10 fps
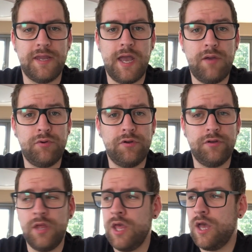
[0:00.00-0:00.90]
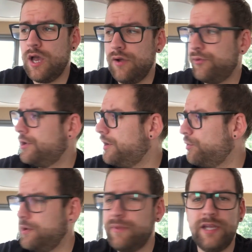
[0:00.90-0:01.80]
how
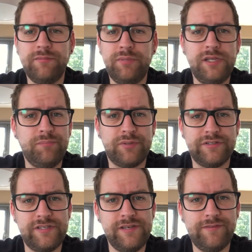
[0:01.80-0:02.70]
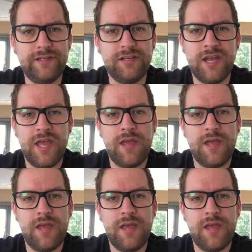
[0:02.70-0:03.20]
am I being perceived here?